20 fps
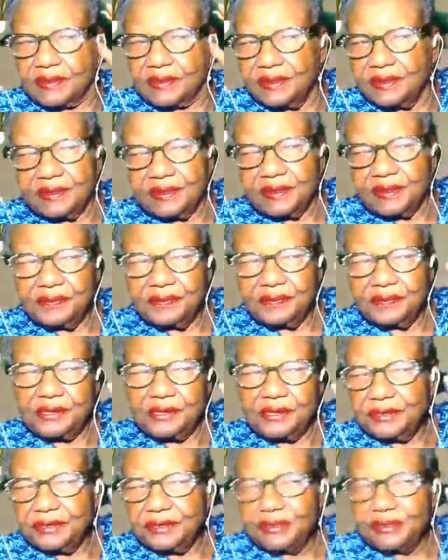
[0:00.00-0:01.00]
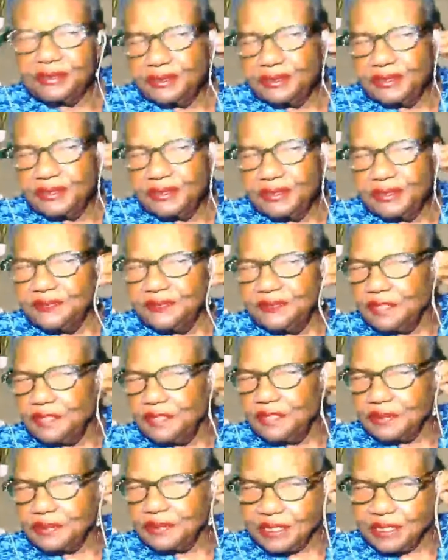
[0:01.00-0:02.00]
Mary, do you have any
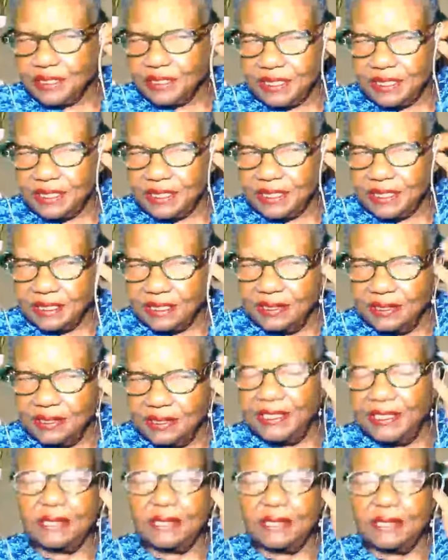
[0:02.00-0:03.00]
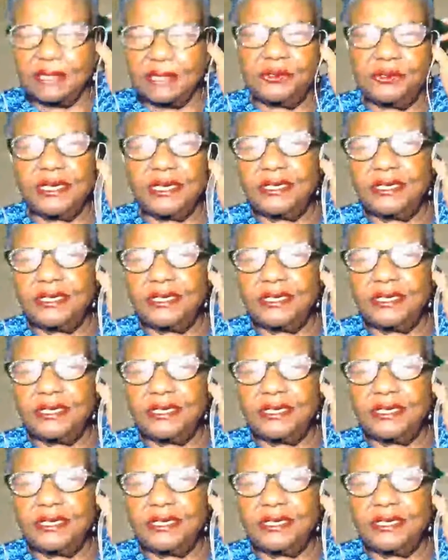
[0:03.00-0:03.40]
particular reason why?